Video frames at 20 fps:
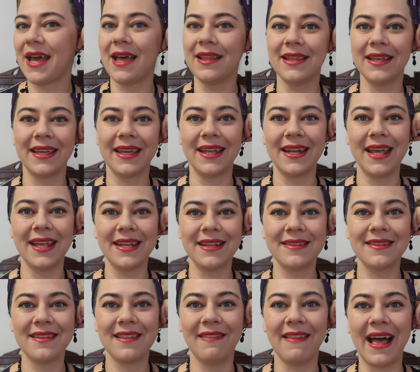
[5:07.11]
elegant
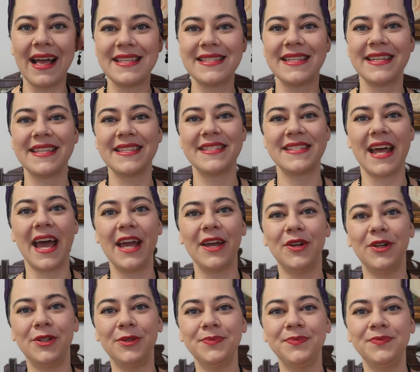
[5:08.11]
and classic
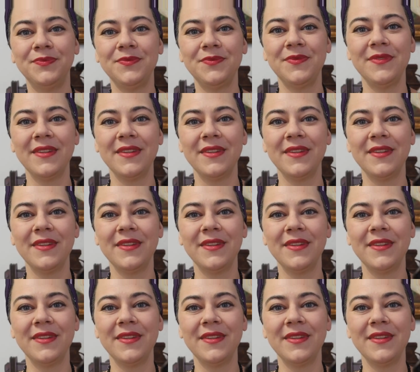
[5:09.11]
style.